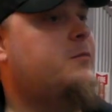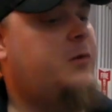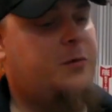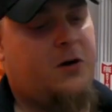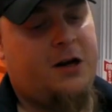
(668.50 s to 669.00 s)
We
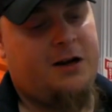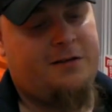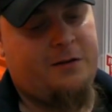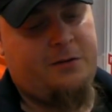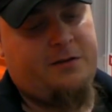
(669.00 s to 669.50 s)
bought it because
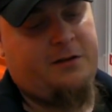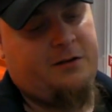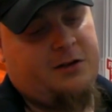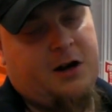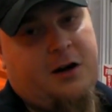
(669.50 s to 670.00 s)
there was a
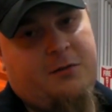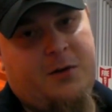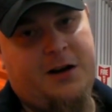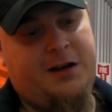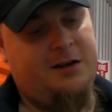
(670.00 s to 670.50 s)
little jar of
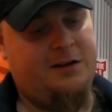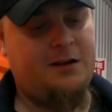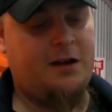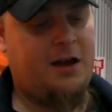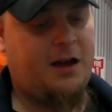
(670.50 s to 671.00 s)
money.
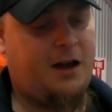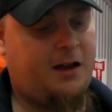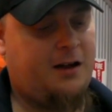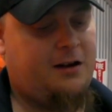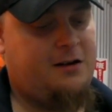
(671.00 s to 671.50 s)

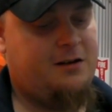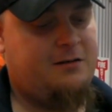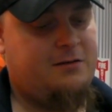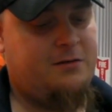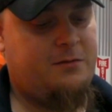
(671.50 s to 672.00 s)
And
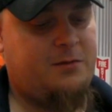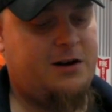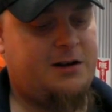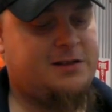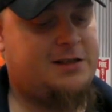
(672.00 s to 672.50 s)
we're
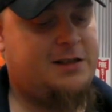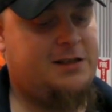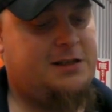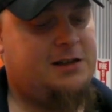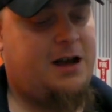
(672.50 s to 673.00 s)
going to
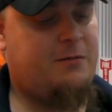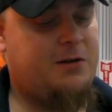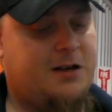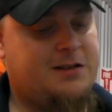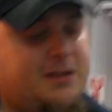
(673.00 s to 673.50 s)
see how
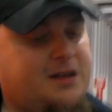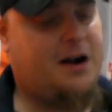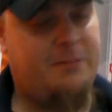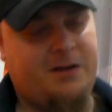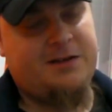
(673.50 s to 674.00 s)
much is in there.
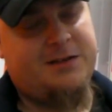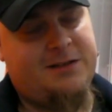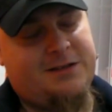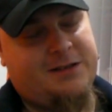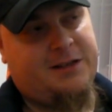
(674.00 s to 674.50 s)
I'm guessing
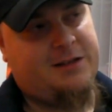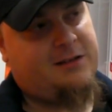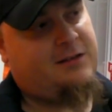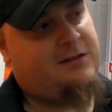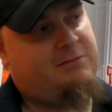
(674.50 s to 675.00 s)
there's like
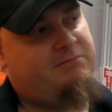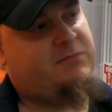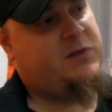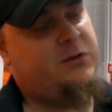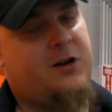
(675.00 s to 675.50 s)

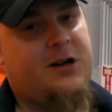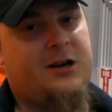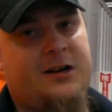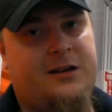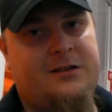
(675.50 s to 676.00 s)

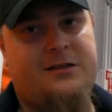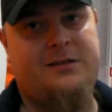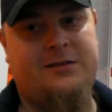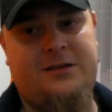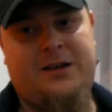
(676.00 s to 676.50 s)
200.
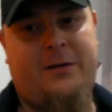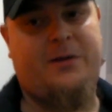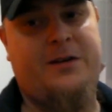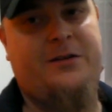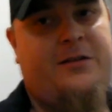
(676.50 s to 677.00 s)
How
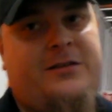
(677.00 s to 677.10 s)
about you?